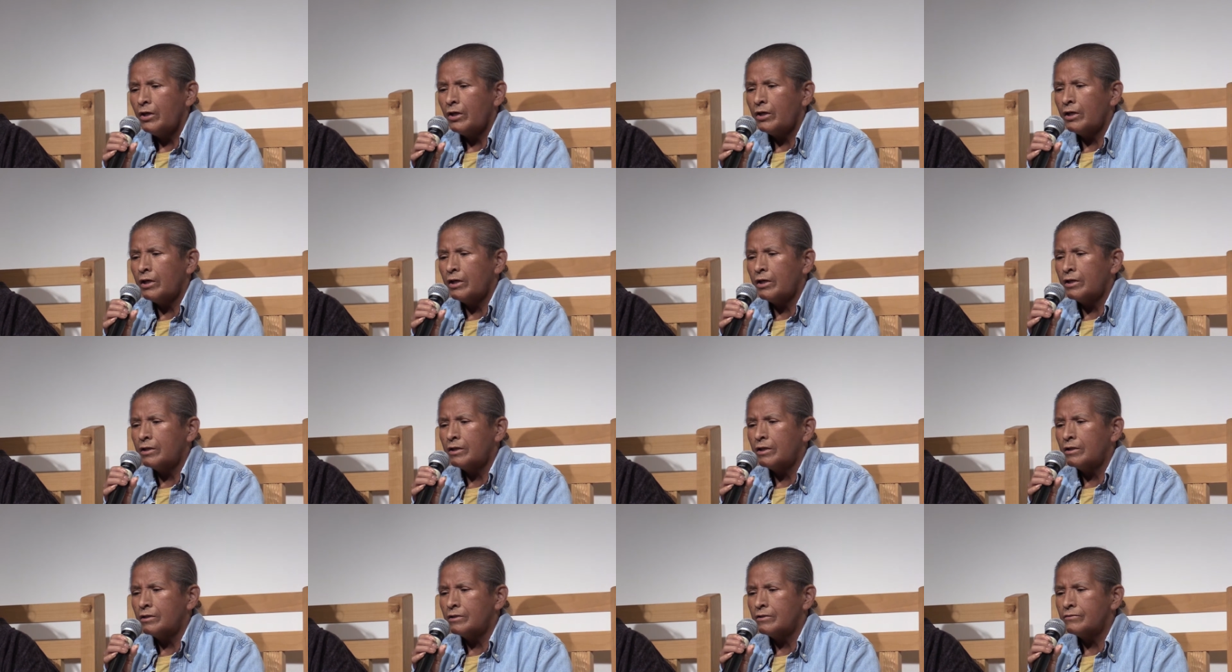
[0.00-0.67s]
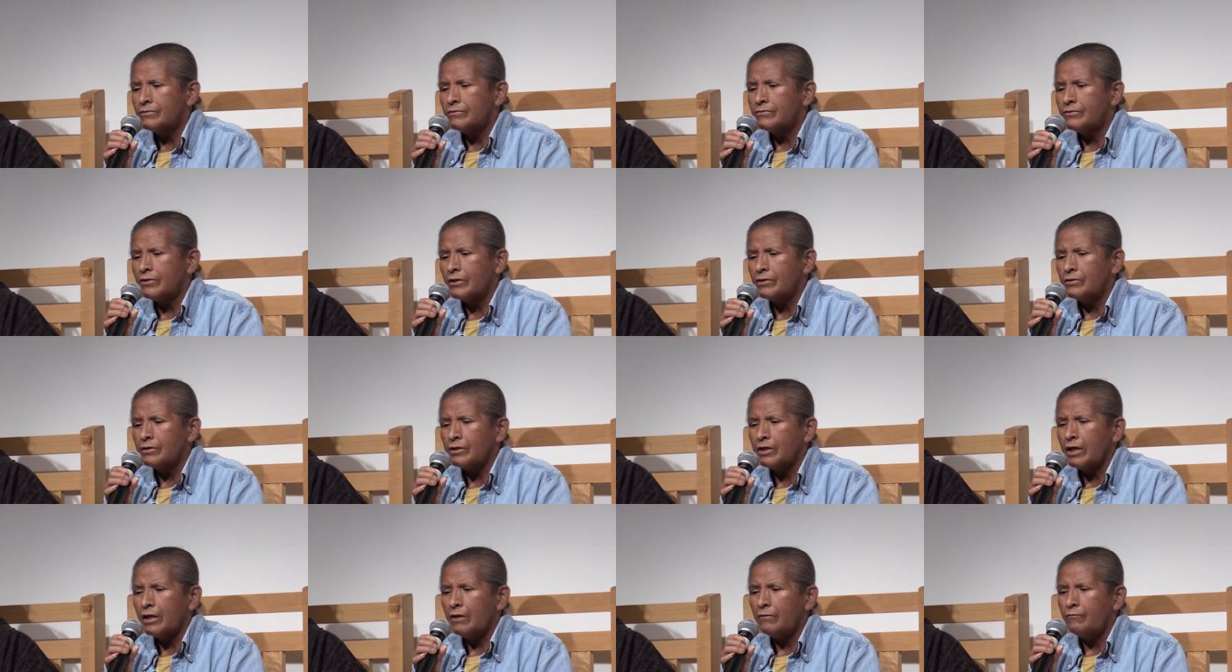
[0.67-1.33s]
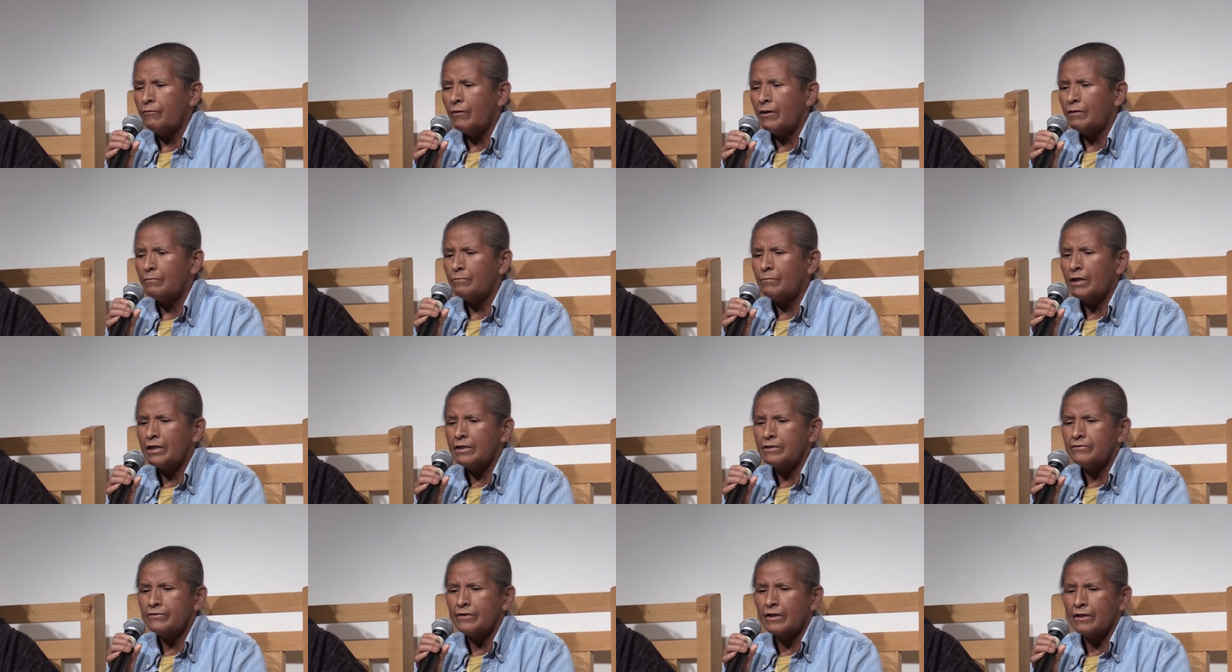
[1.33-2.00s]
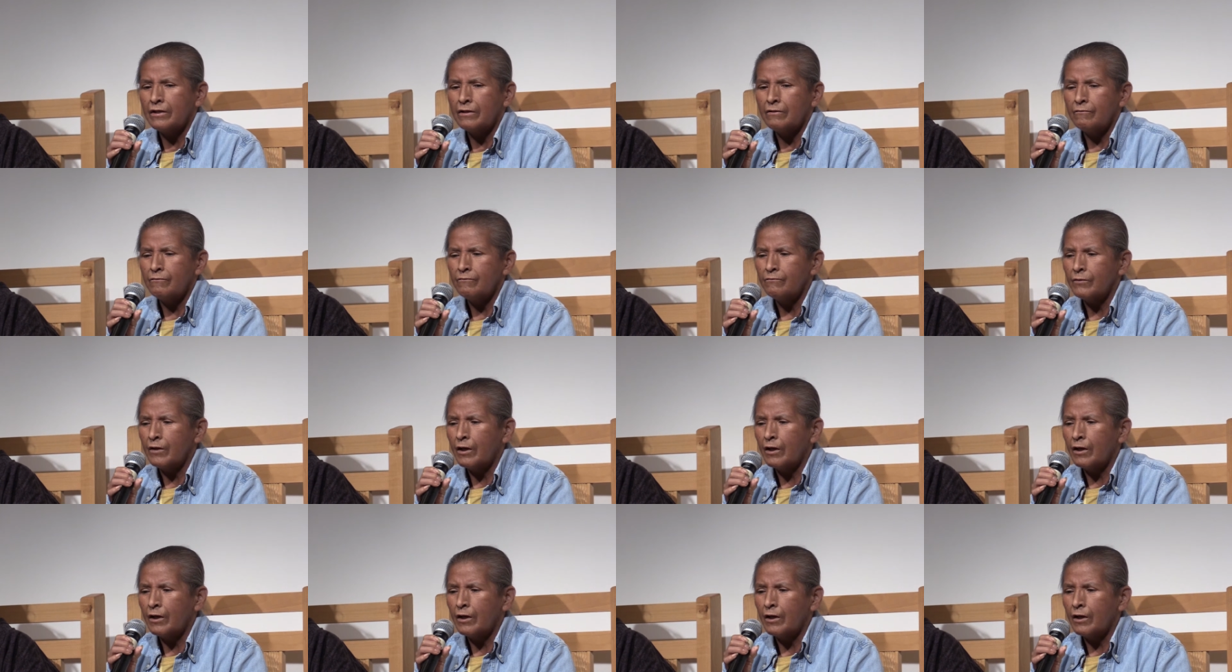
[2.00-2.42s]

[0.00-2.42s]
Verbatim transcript: And suddenly I found myself